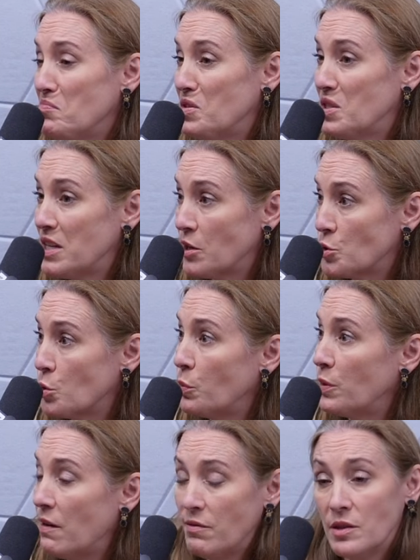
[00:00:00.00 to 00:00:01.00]
sexual
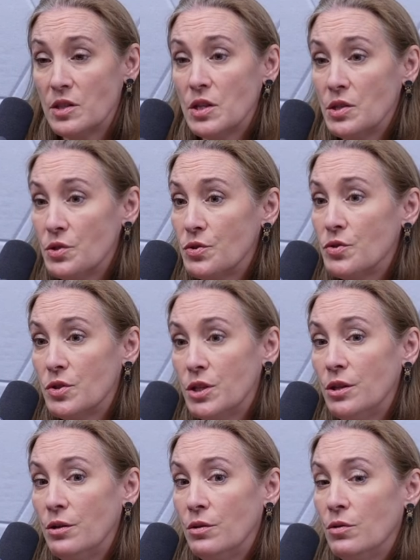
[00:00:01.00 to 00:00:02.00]
preferences
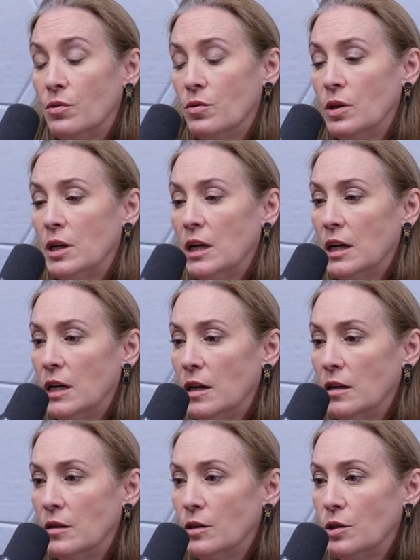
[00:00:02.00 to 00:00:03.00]
to
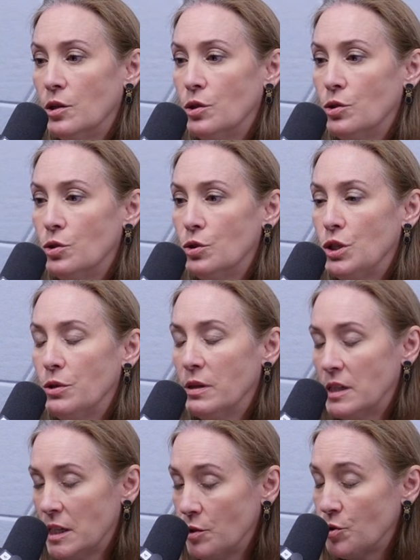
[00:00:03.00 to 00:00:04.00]
uh, to
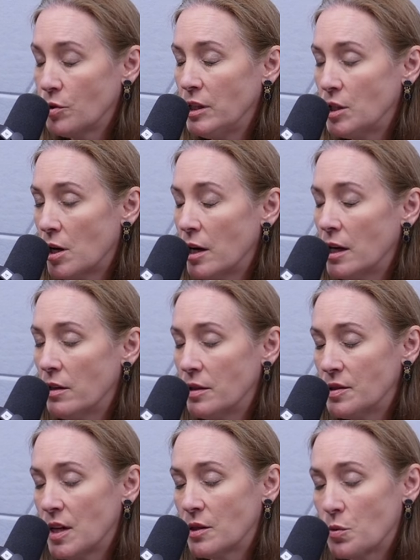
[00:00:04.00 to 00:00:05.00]
intentionally target
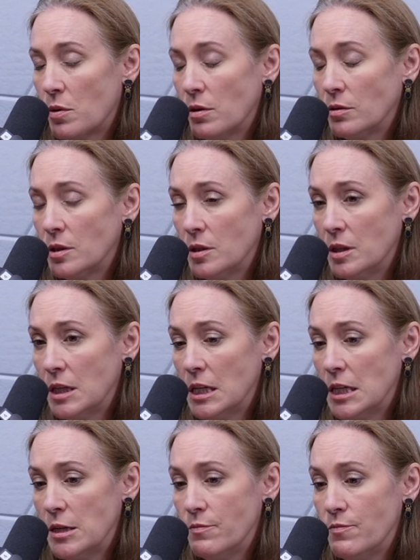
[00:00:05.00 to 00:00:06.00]
the sex world
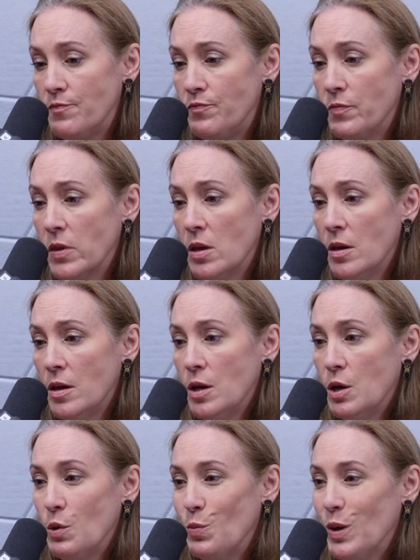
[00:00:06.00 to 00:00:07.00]
um,
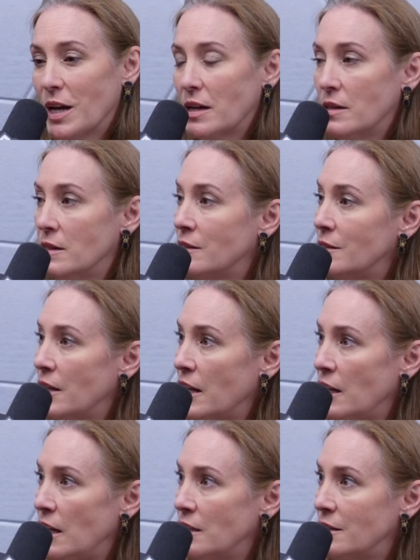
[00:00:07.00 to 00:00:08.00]
because
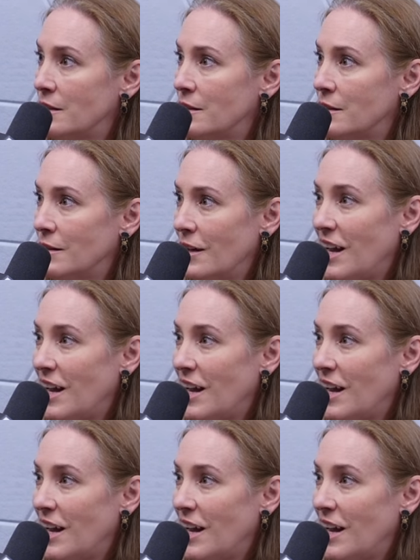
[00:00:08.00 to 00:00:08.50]
then it's